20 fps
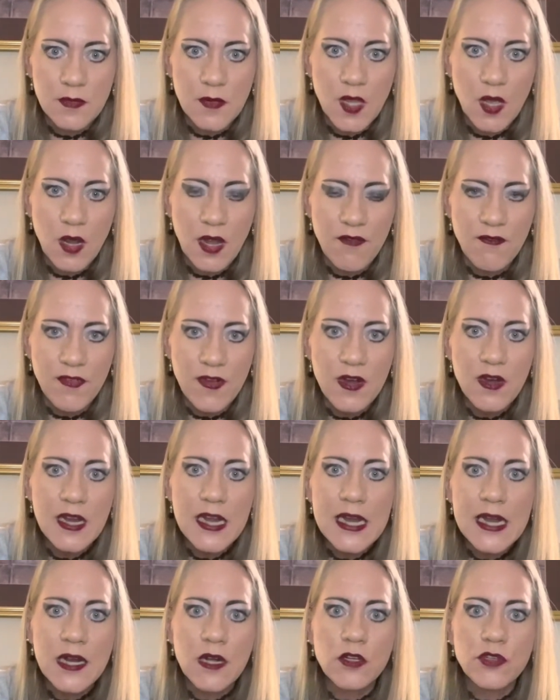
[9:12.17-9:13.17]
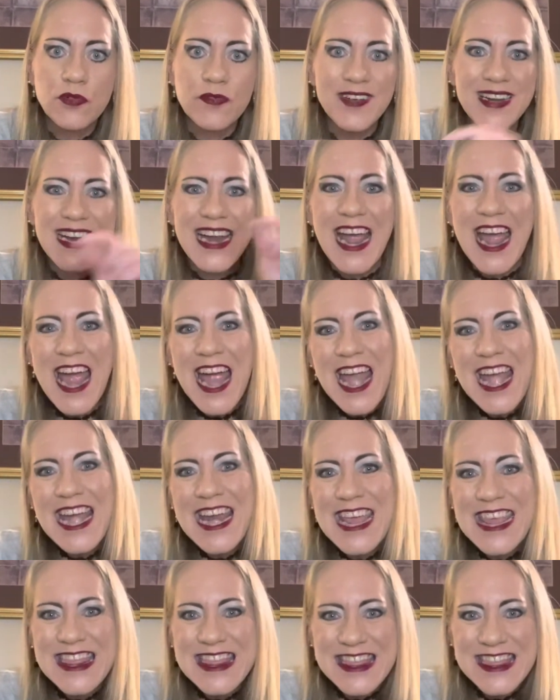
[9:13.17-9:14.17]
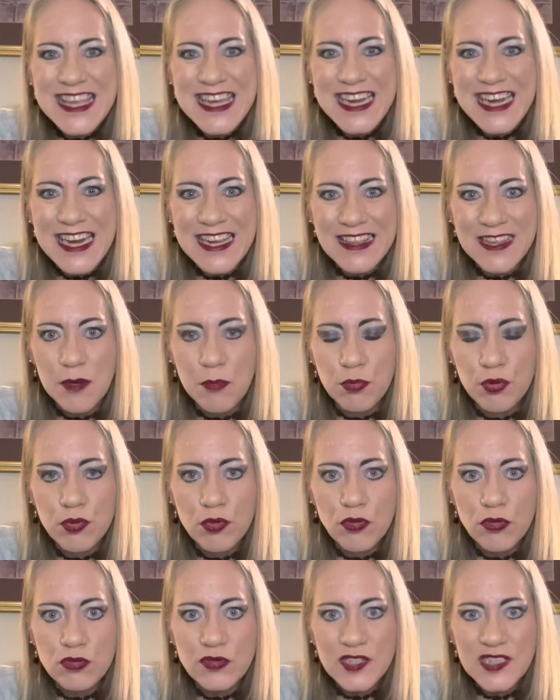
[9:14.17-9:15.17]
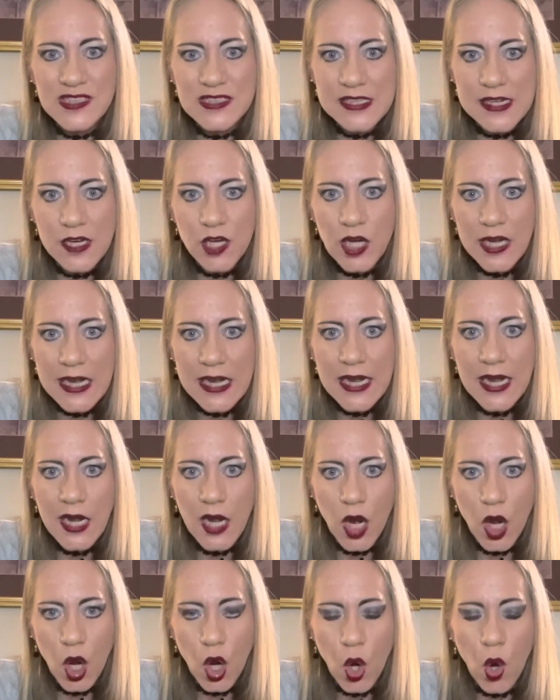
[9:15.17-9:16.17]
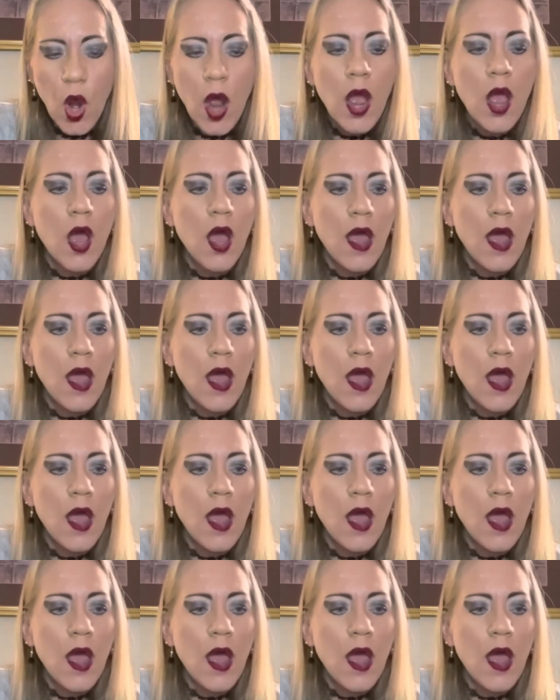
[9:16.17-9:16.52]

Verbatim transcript: All right, very ego driven. Anything that bruises their ego